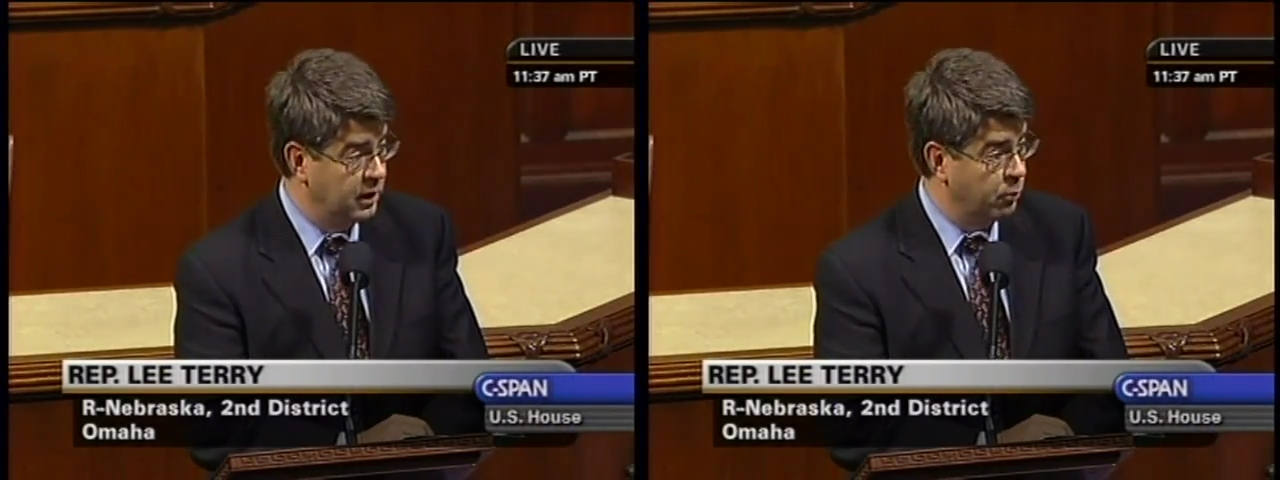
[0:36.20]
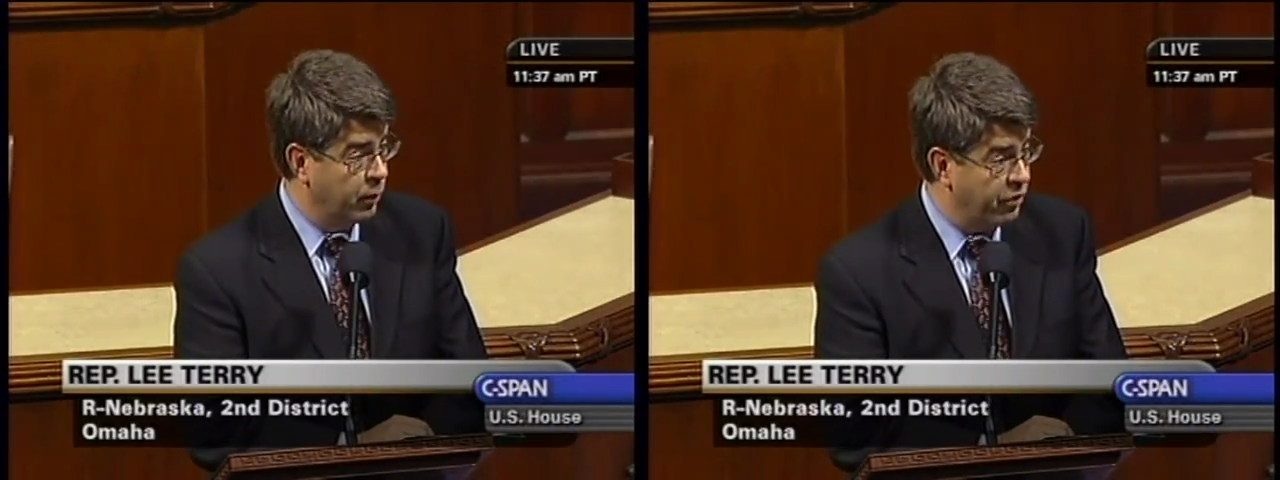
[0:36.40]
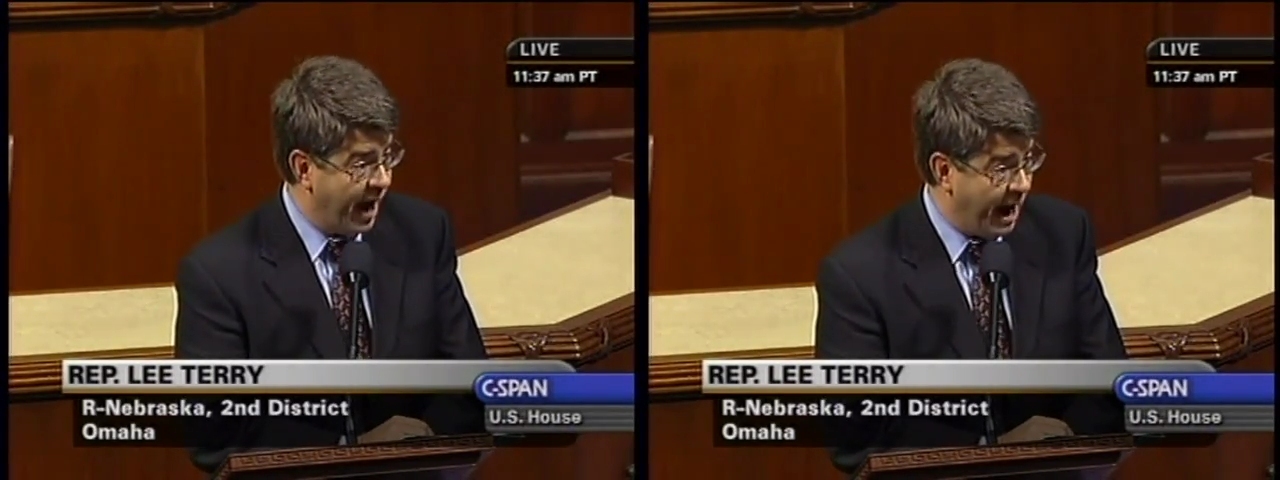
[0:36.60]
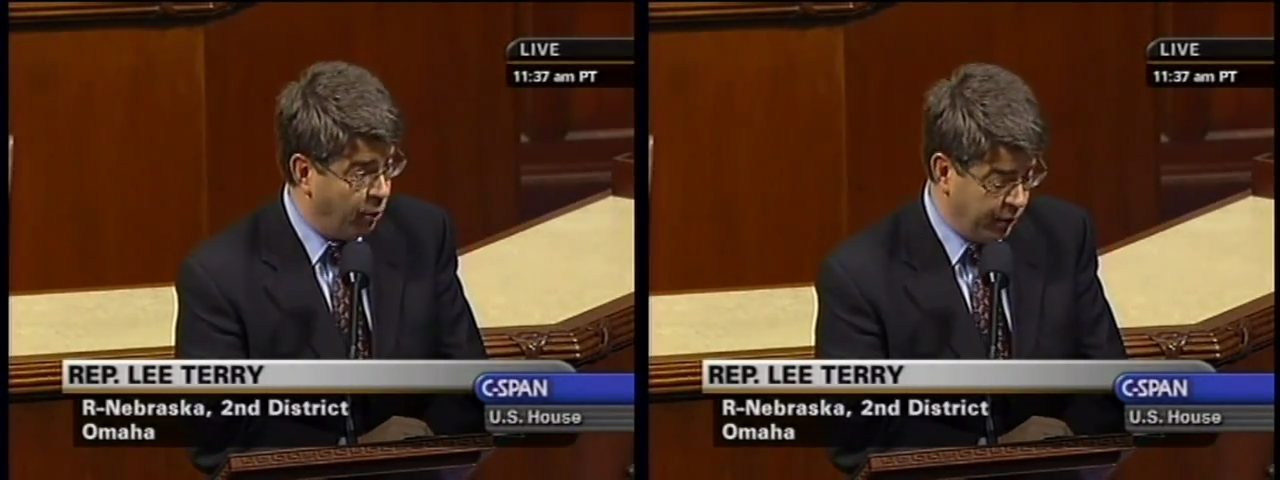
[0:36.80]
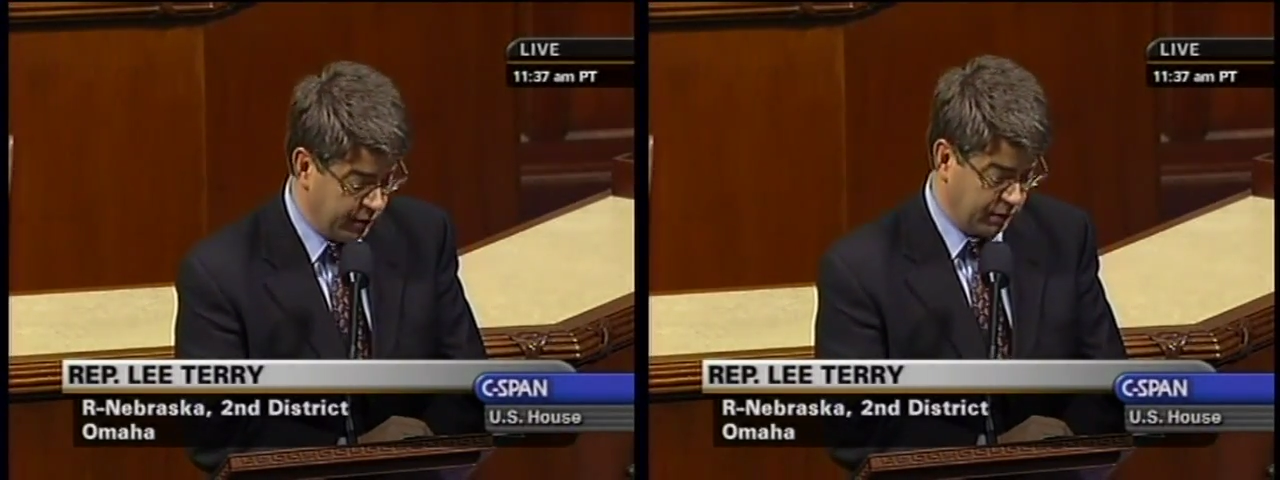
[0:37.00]

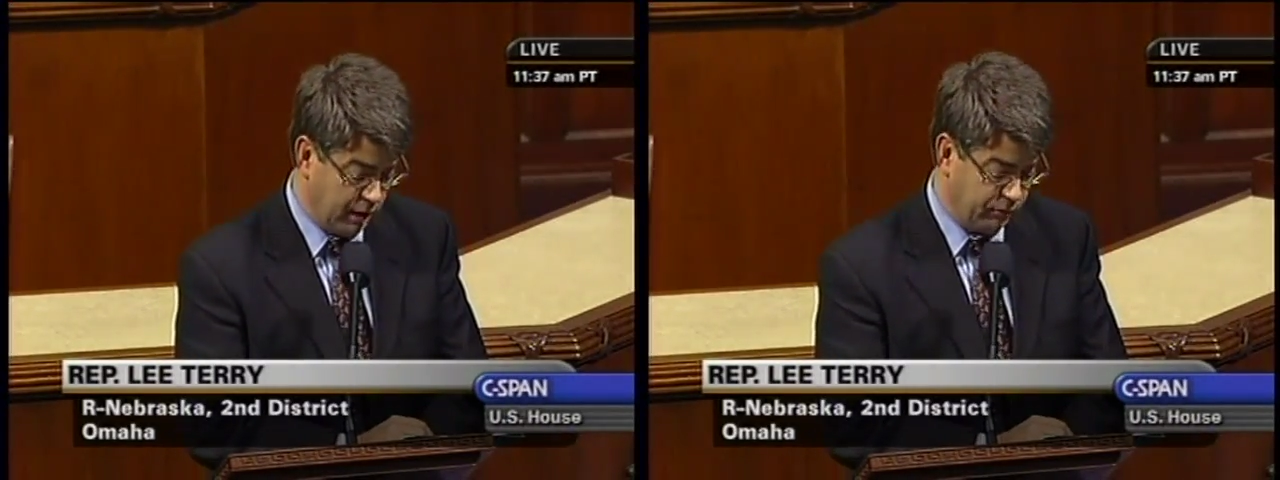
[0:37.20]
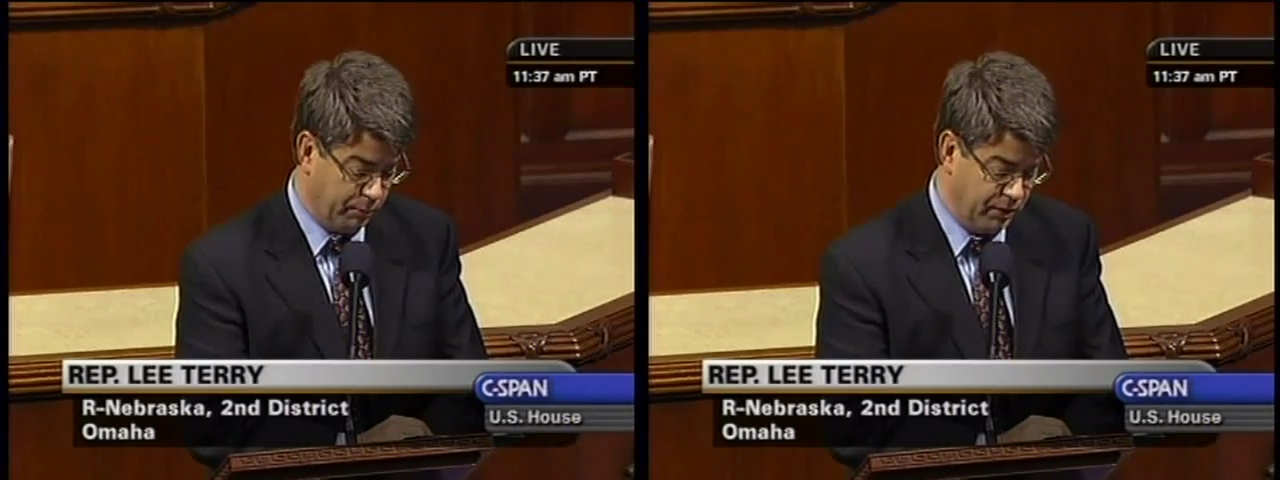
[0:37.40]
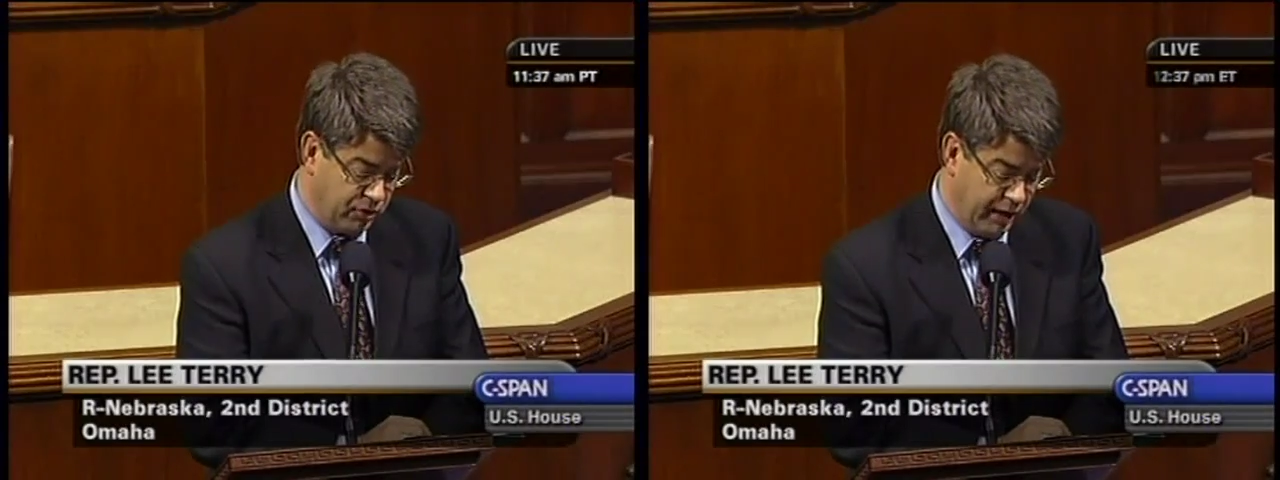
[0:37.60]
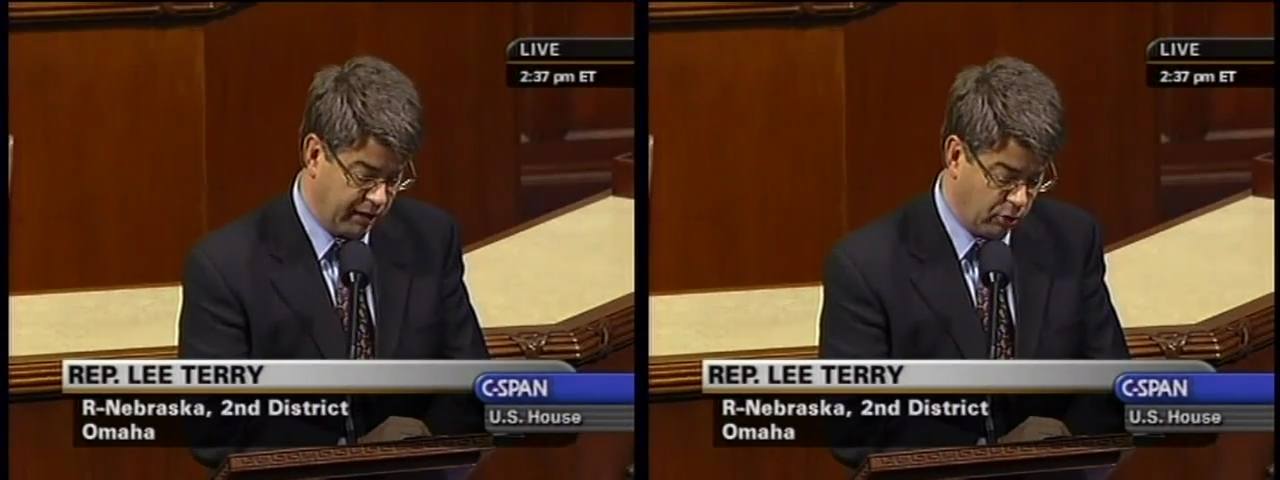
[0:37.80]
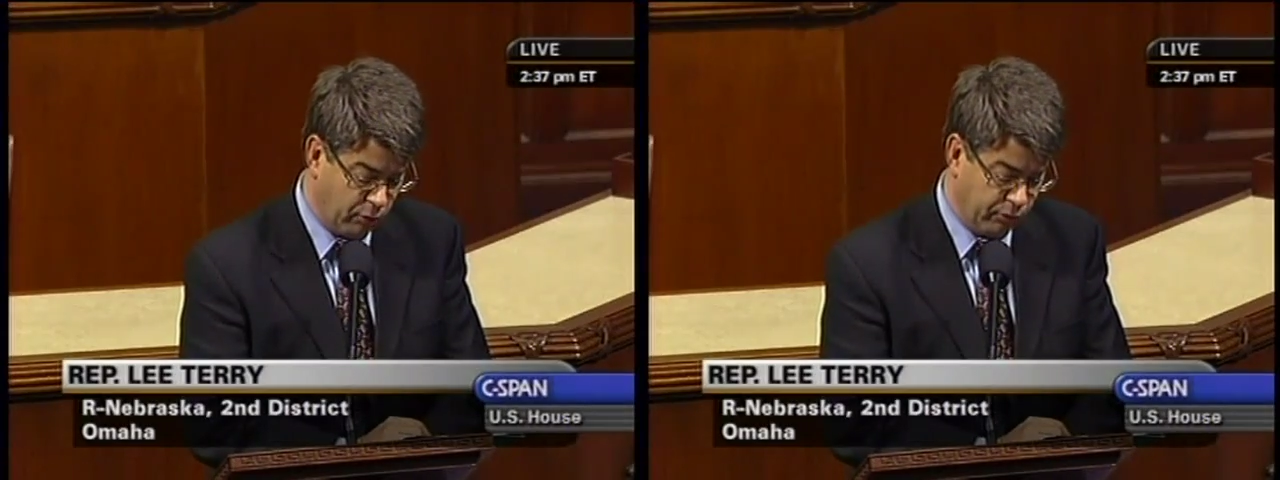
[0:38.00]
without a government
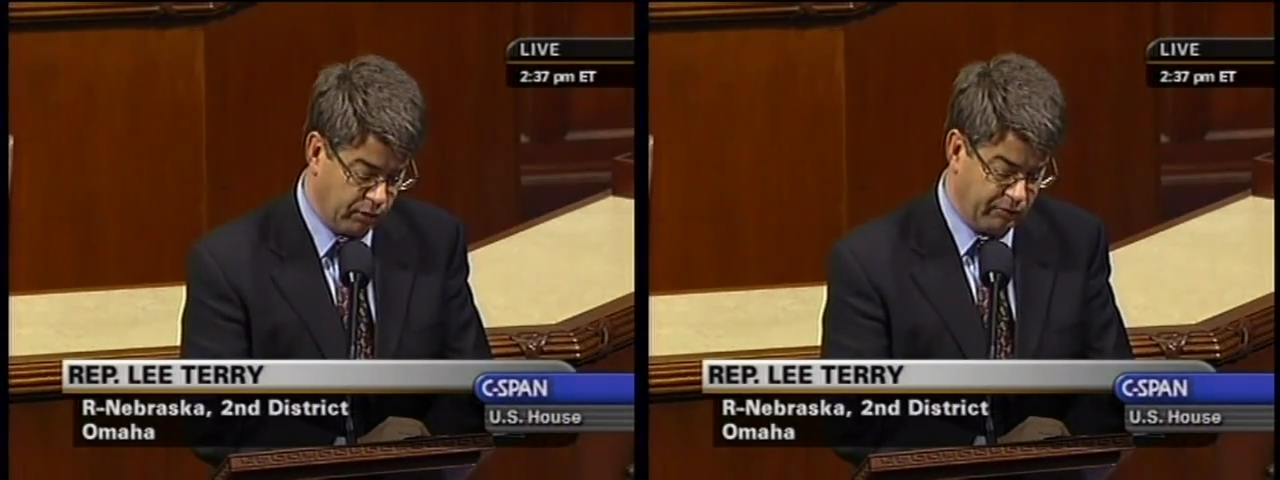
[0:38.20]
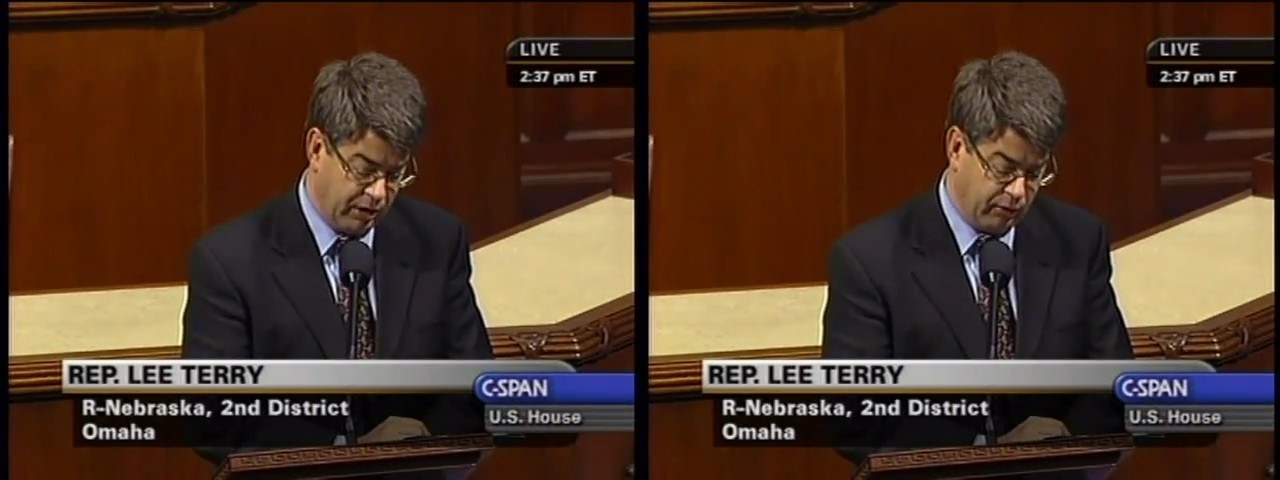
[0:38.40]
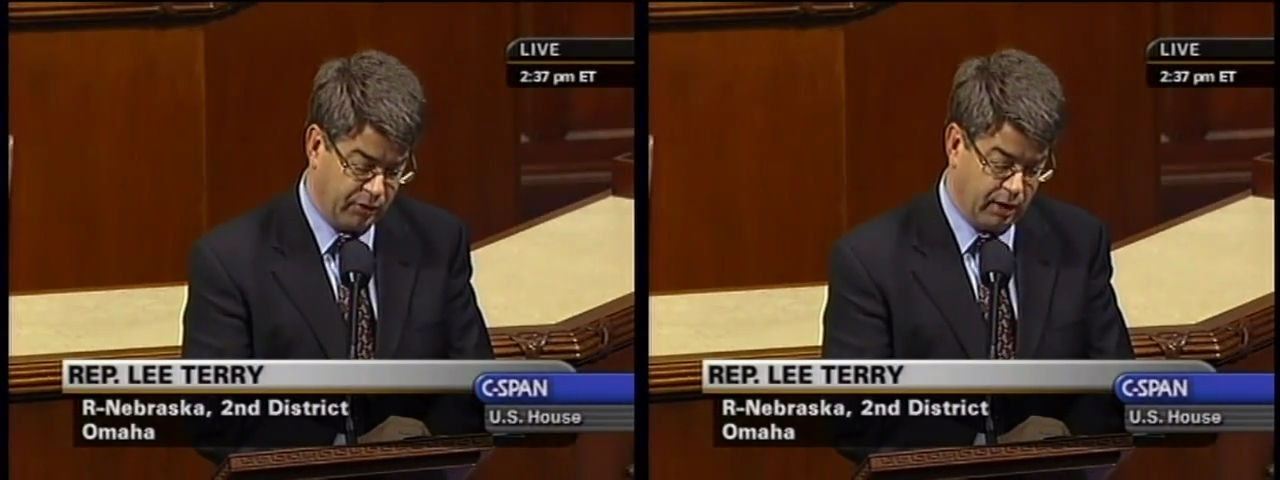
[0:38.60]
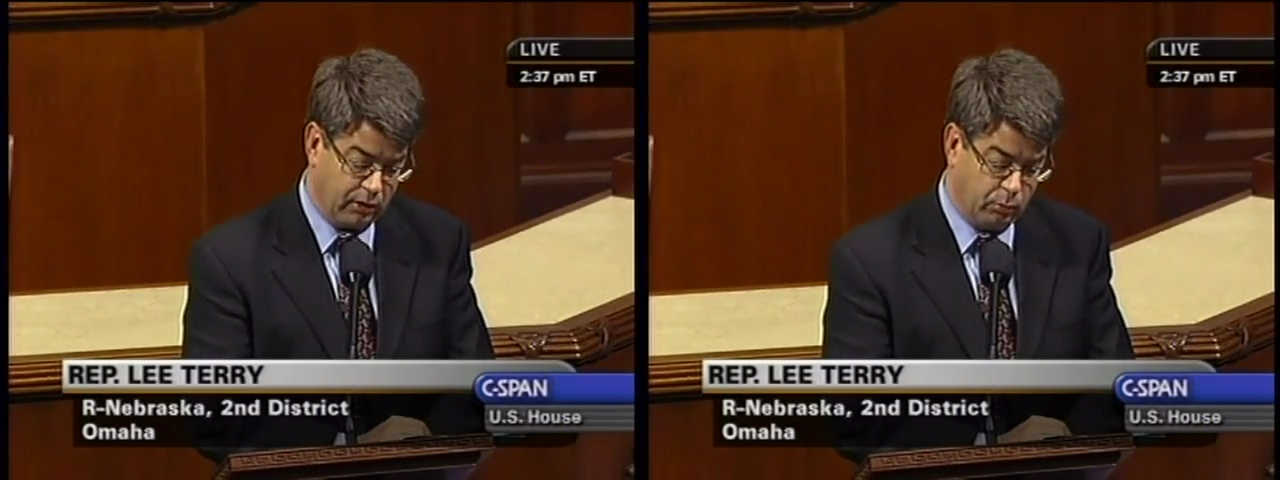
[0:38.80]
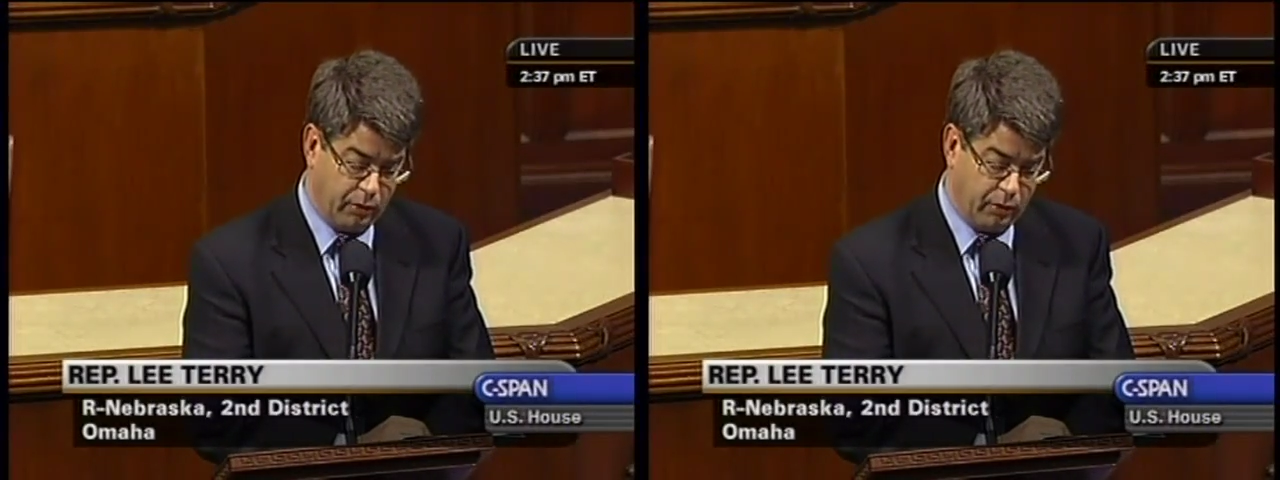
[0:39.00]
takeover of health care,